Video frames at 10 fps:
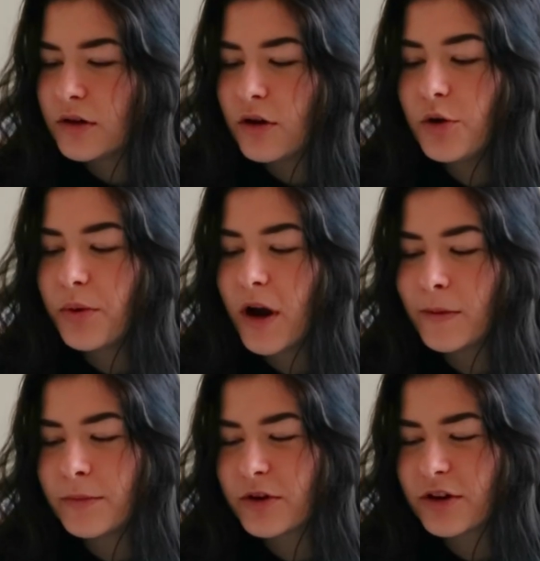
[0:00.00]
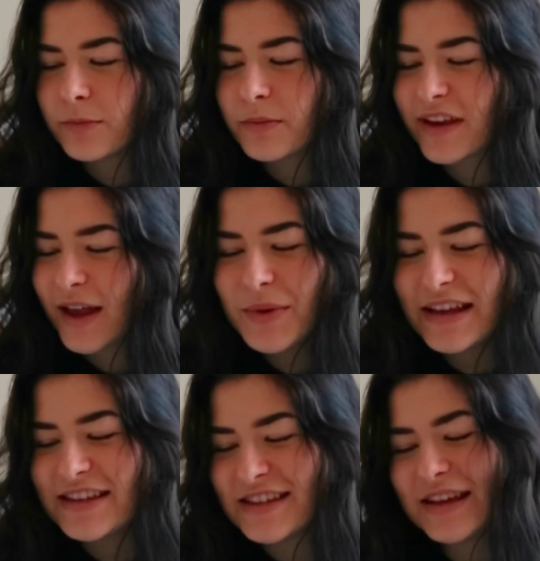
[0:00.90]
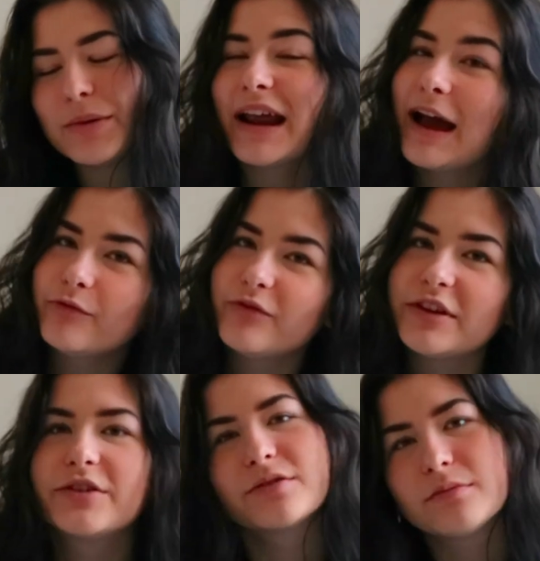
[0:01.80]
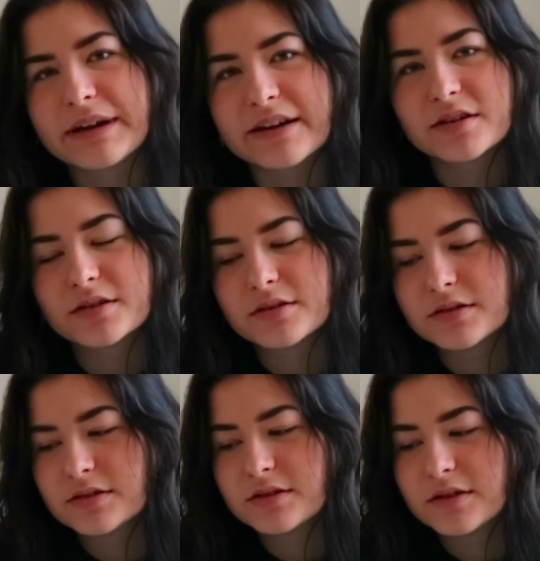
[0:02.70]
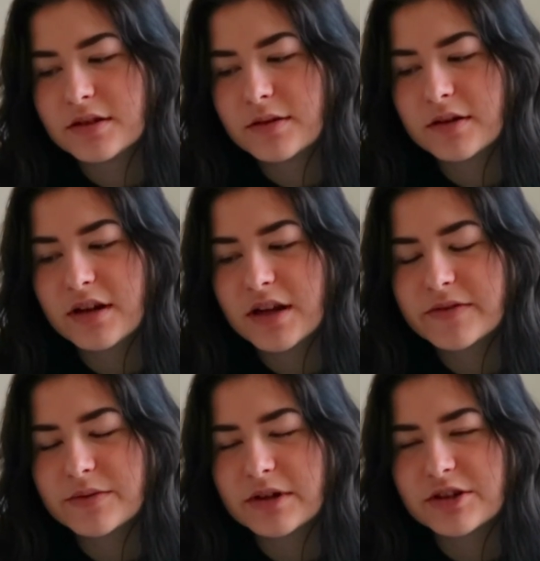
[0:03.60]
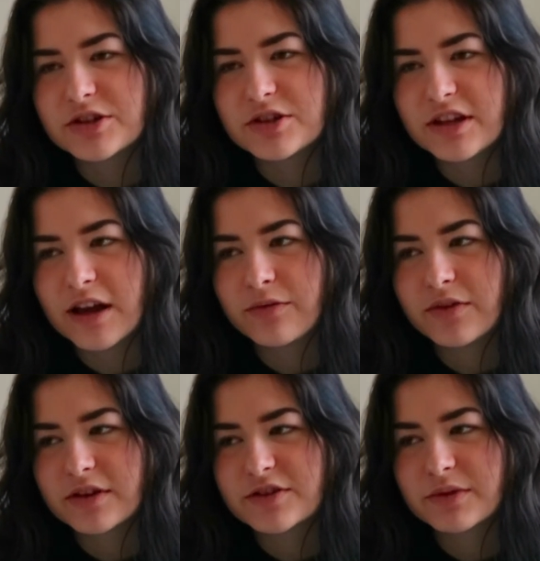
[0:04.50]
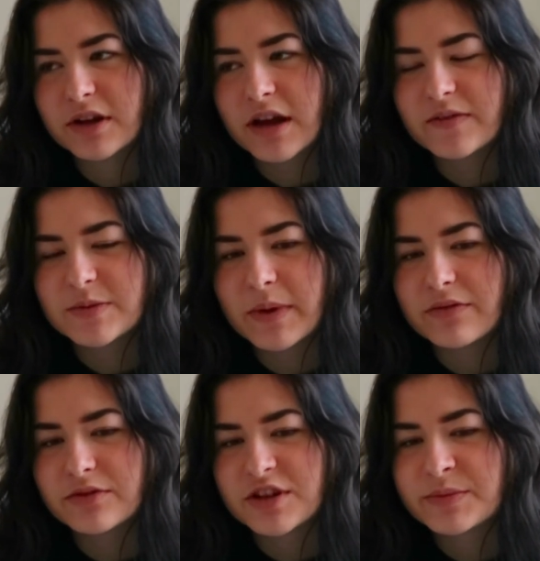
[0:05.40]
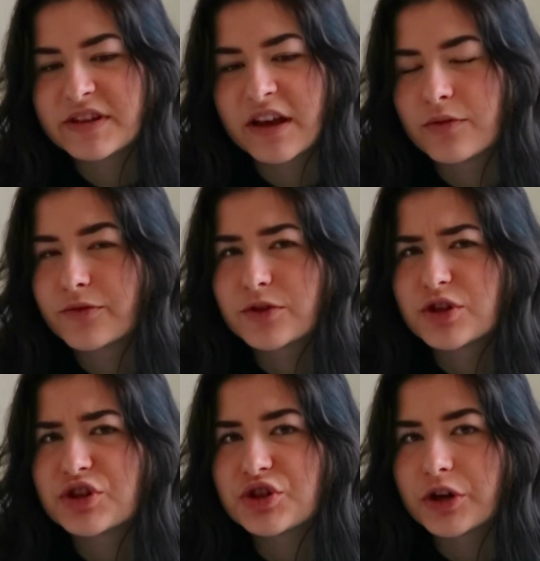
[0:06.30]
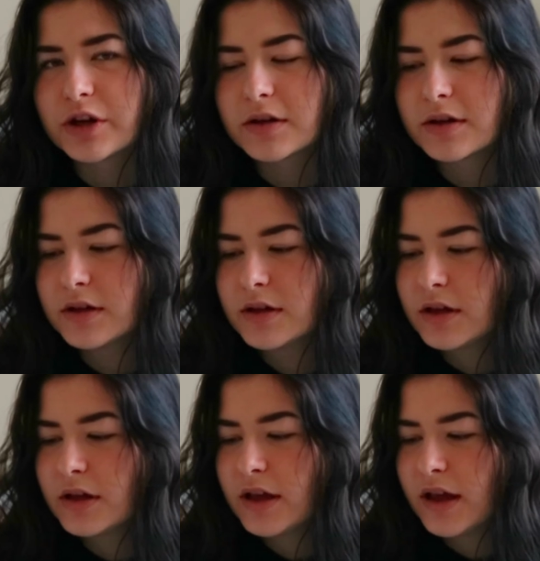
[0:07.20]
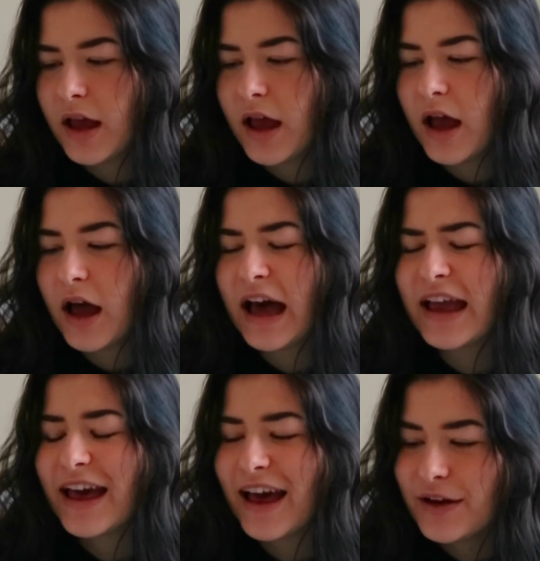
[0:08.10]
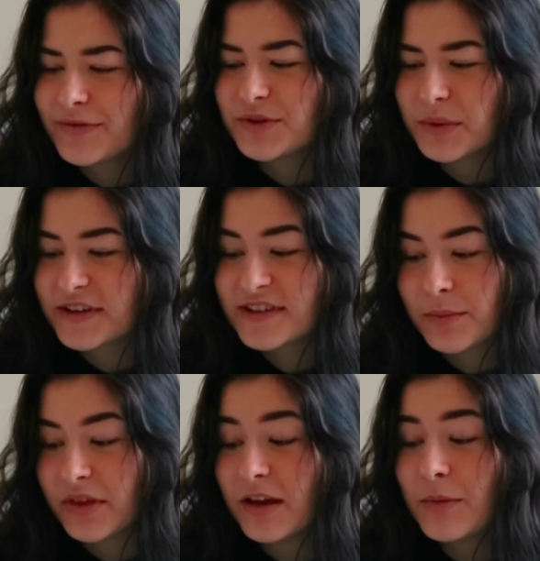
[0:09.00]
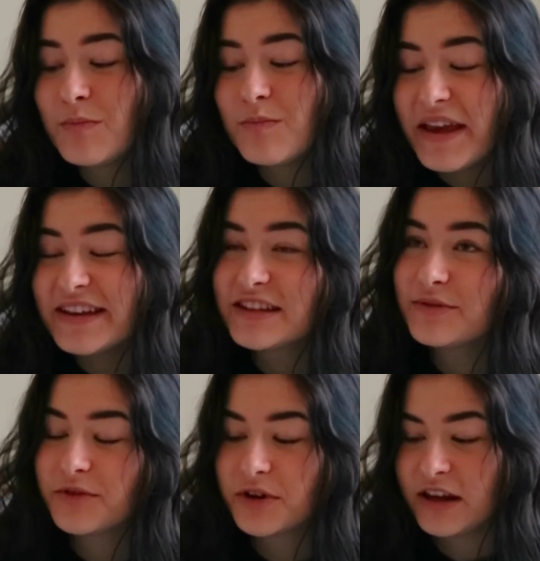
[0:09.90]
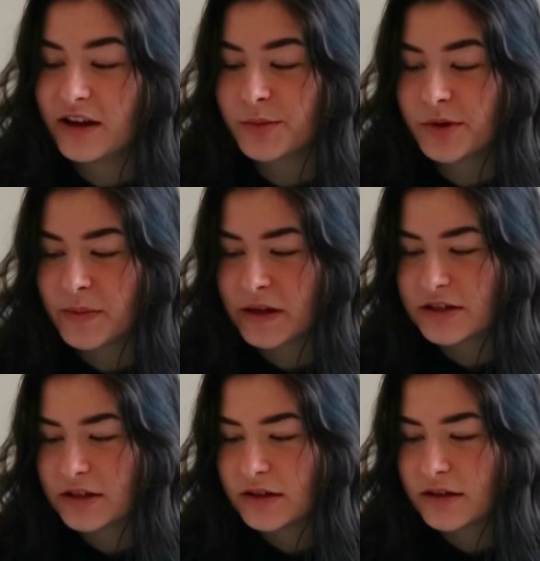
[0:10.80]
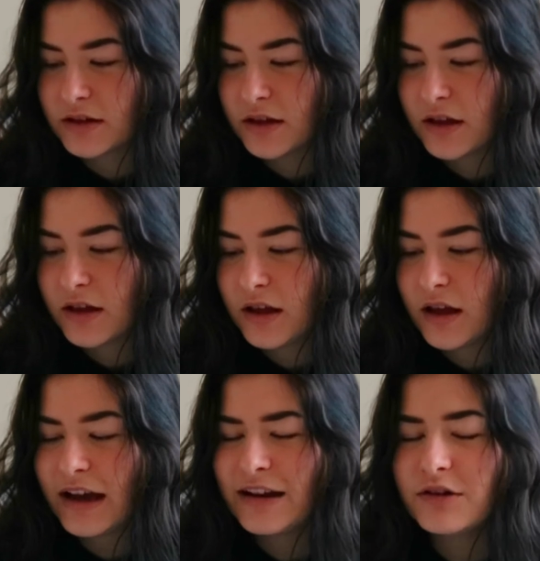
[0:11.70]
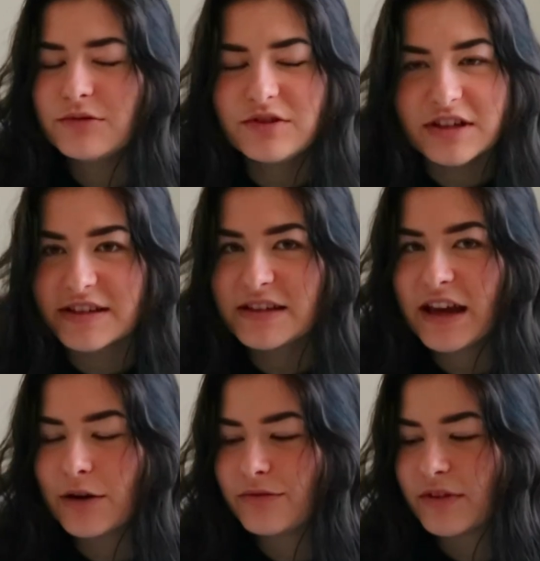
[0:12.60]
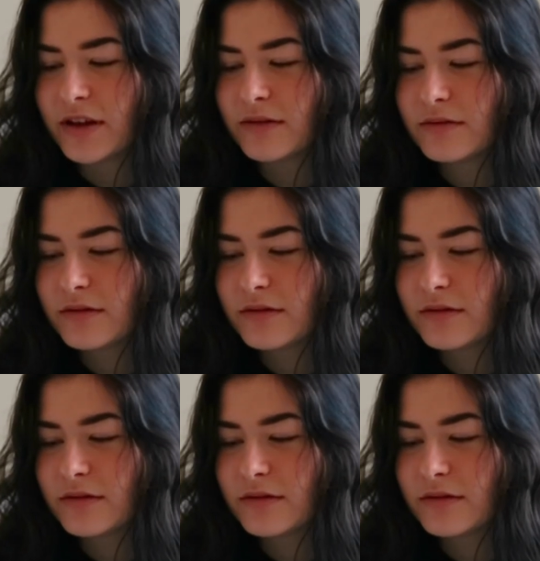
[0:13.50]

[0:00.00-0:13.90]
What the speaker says: No problem, girl. Can't wait to see what outfit you'll wear. We're gonna have to wear a shit outfit because we're gonna have to pay for gyms again for sure. I have to wear something amazing for the yearbook picture. I know just the outfit.